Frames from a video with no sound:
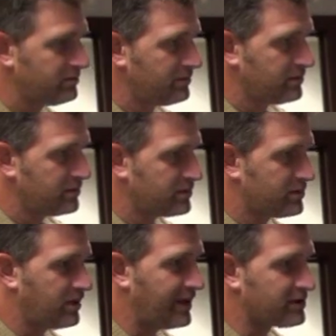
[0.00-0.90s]
work angle,
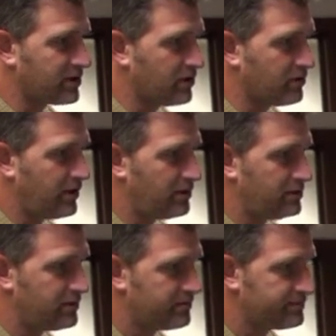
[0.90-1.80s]
travel angle,
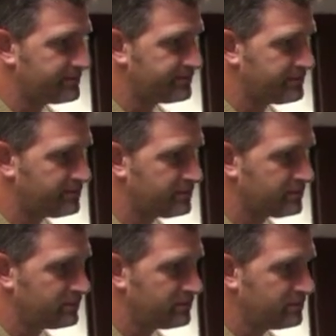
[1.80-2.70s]
travel speed. It
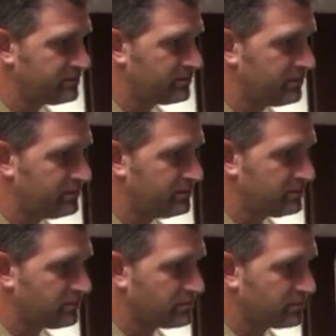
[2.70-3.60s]
really gives
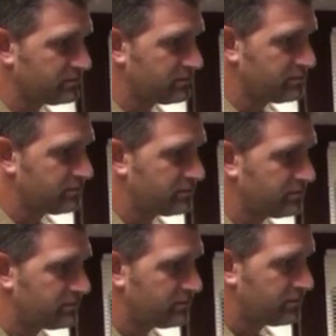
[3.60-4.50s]
a person
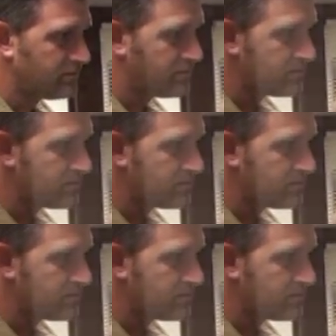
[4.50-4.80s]
understanding of